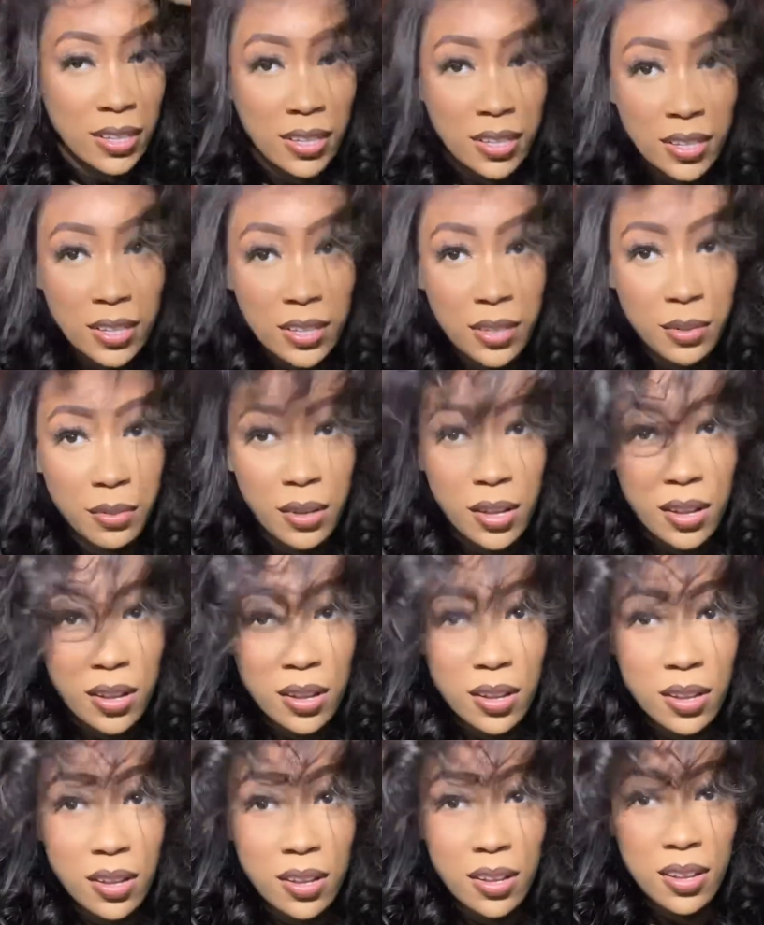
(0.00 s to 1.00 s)
You
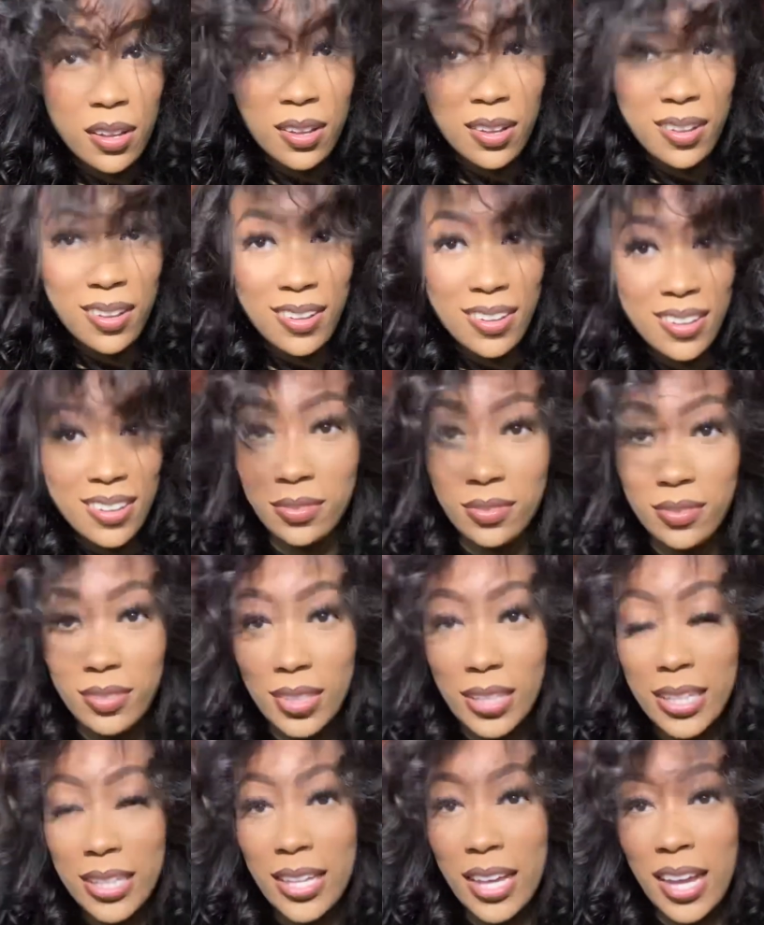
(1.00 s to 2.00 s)
all.
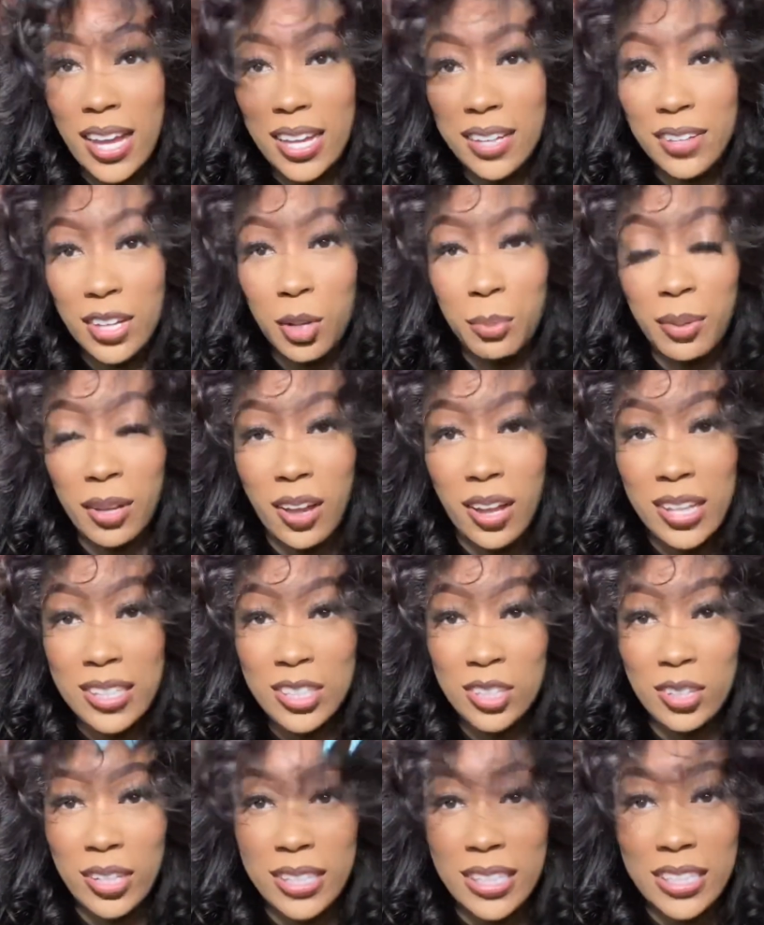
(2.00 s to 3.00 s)
Yeah, I hope you all
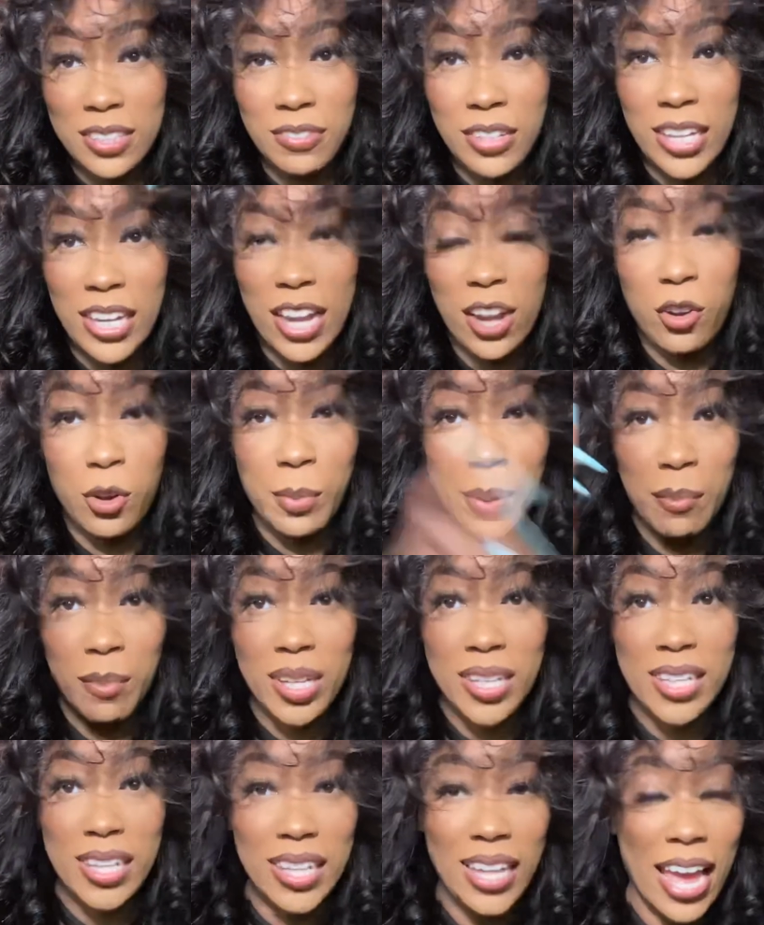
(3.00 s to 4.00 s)
enjoyed this video. Remember
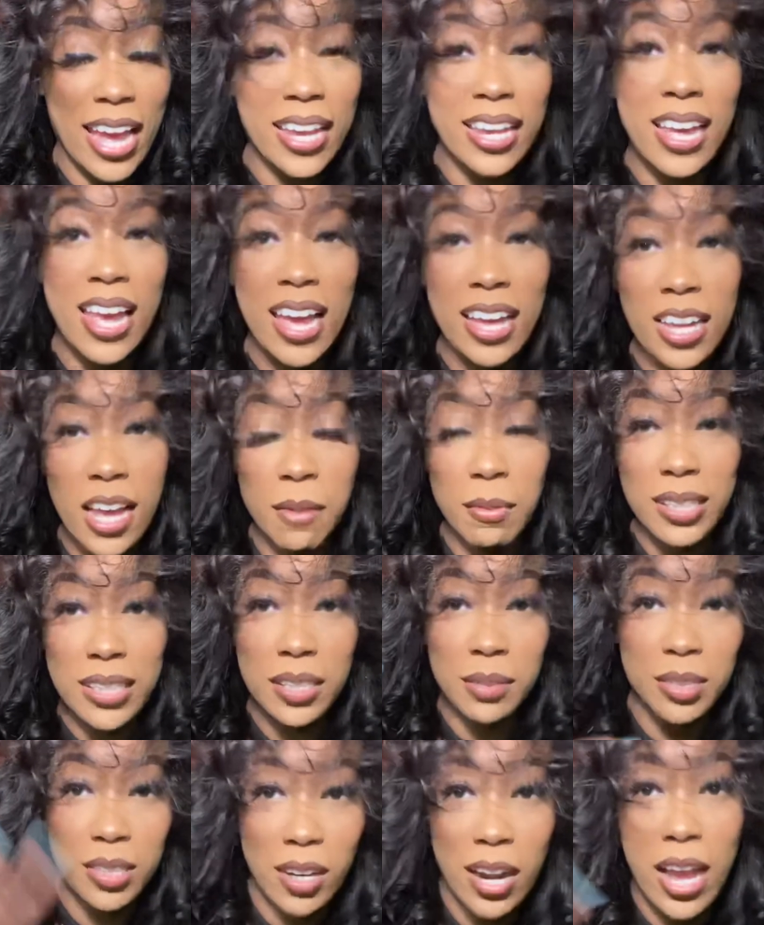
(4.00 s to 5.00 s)
to like, comment,
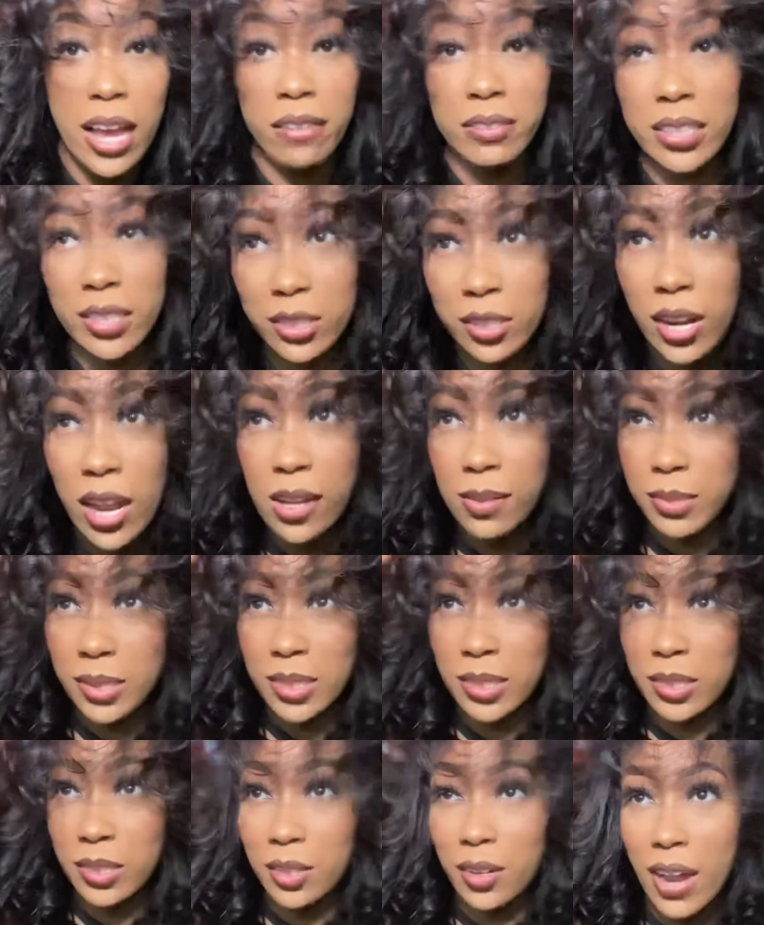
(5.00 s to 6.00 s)
subscribe,
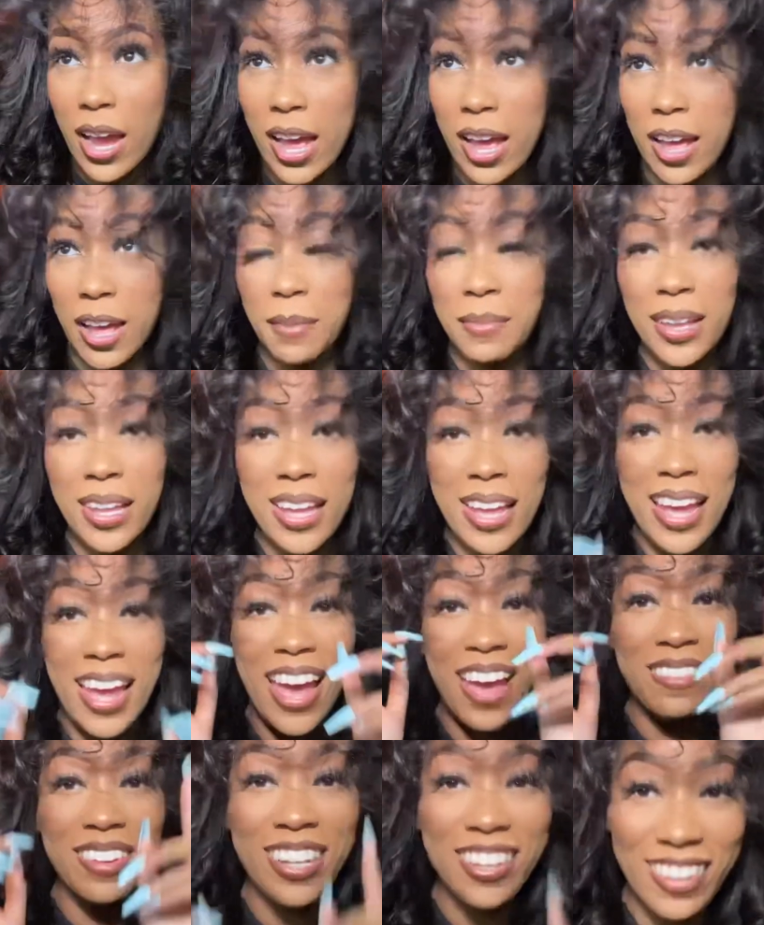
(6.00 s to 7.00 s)
and
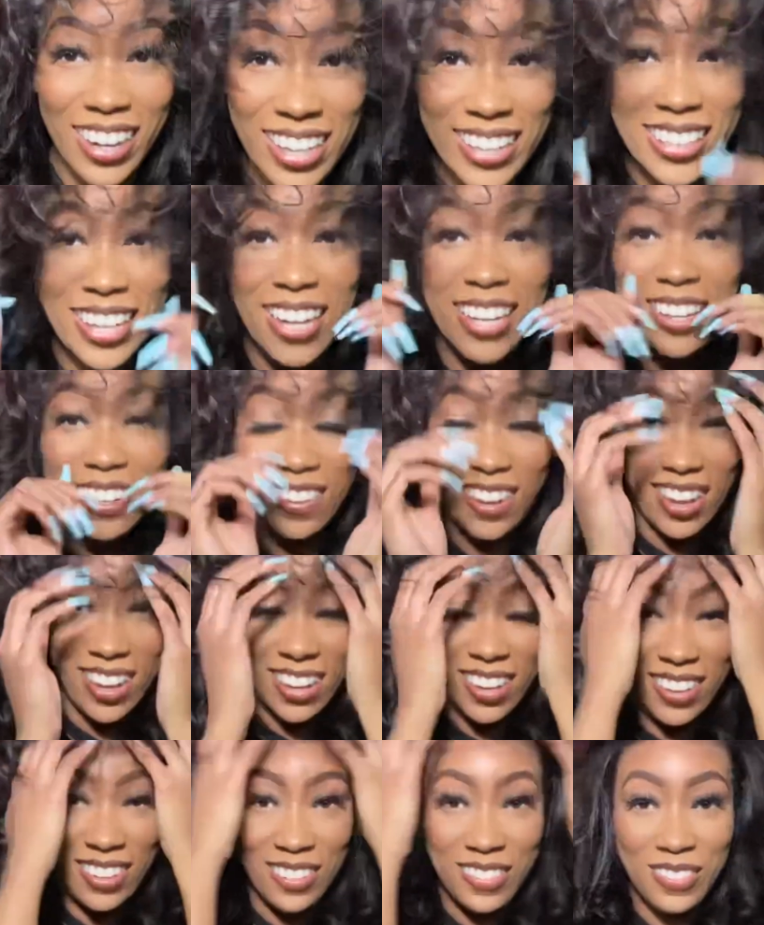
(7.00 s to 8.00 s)
have a great day, you
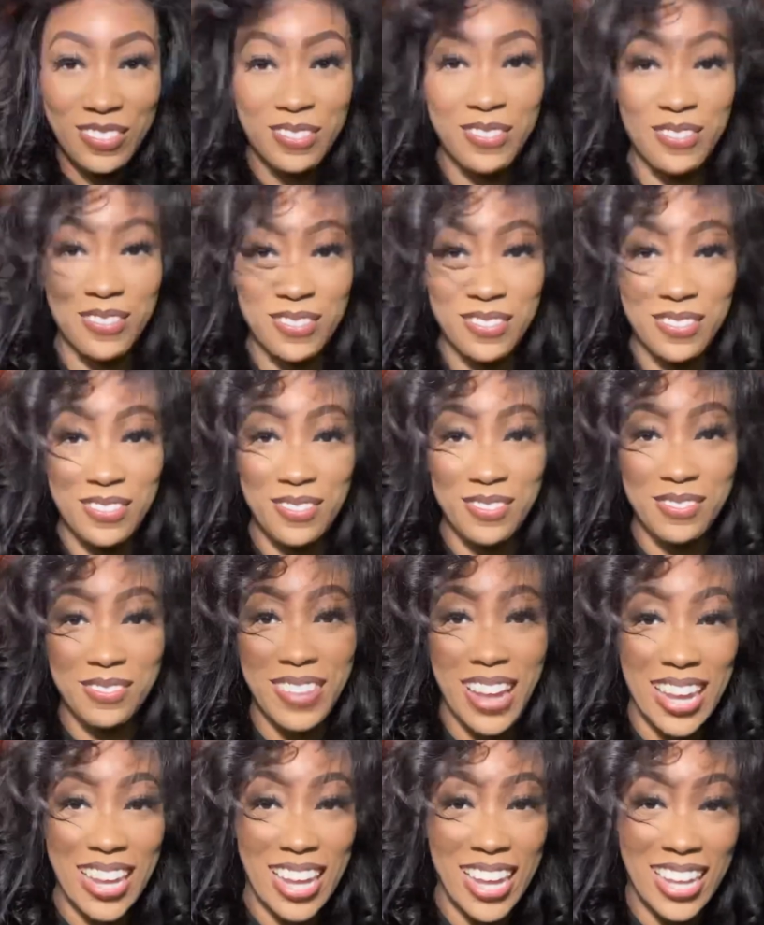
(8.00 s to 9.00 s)
all.
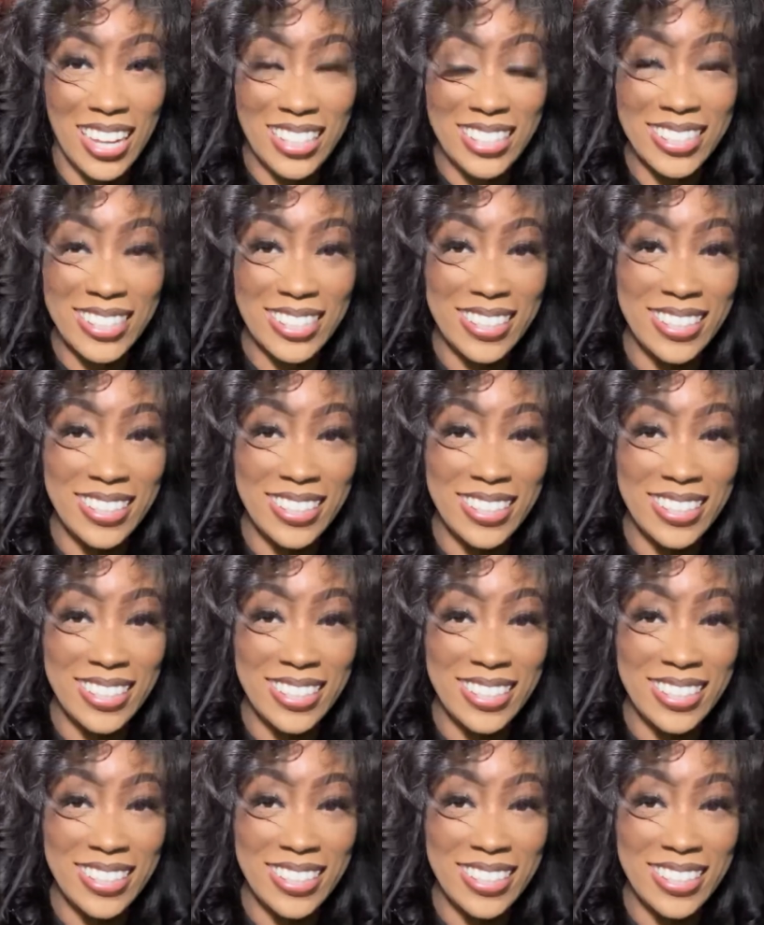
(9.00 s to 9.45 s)
Bye, guys.